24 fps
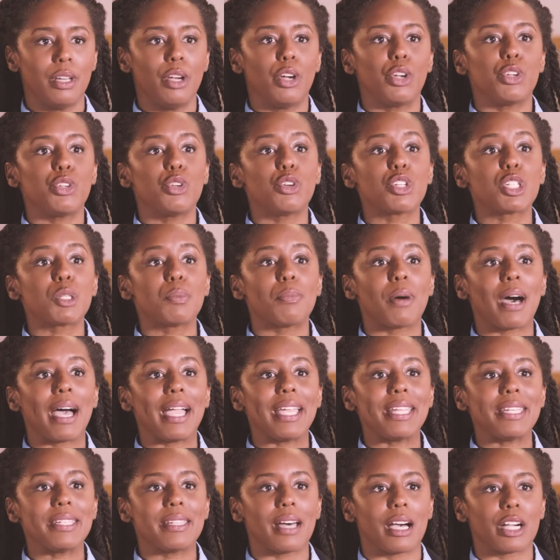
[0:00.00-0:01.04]
Your
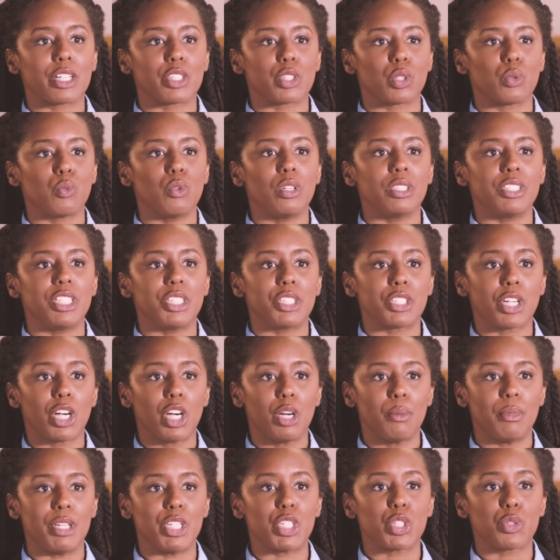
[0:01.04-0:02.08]
spine doctor will
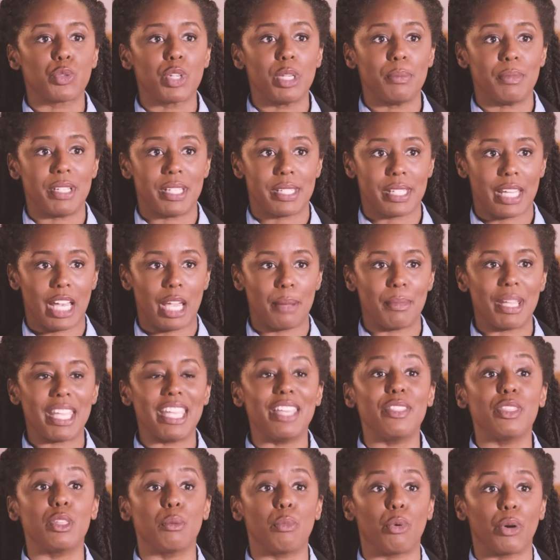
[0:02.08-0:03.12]
determine treatment time
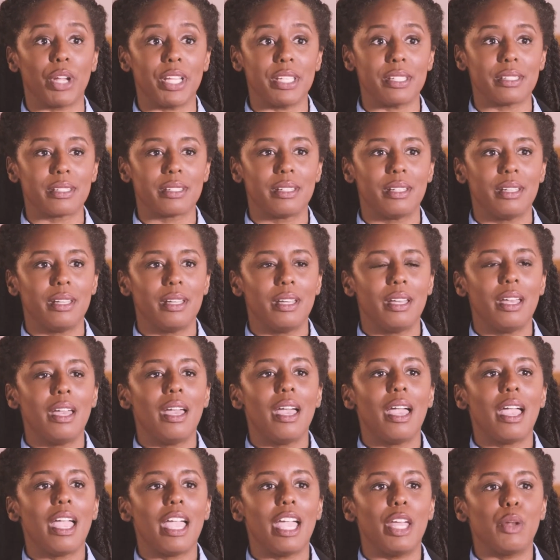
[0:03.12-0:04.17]
in the brace
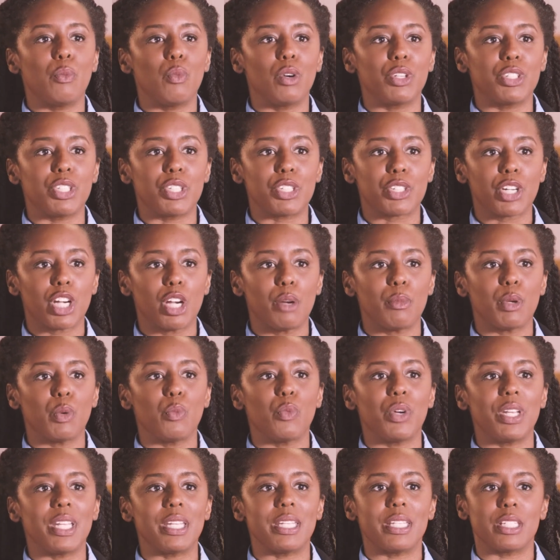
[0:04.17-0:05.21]
and will determine
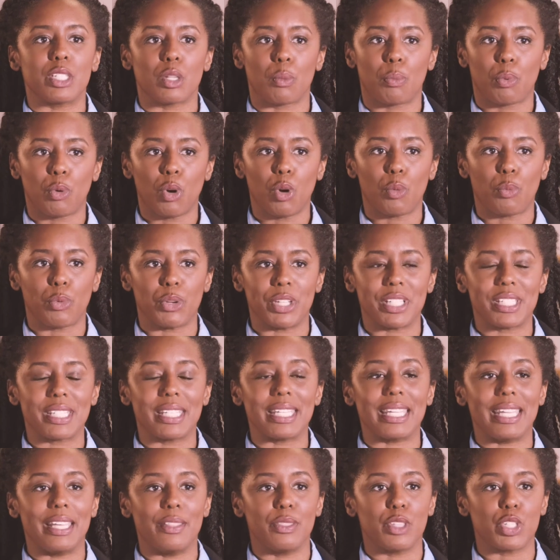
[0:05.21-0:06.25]
when it is appropriate to
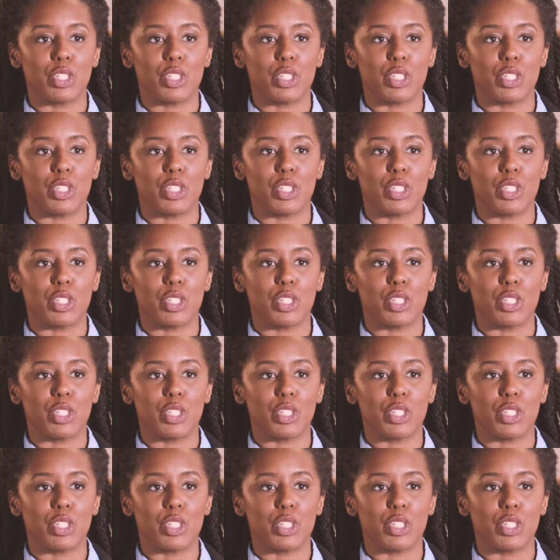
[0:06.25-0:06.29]
end the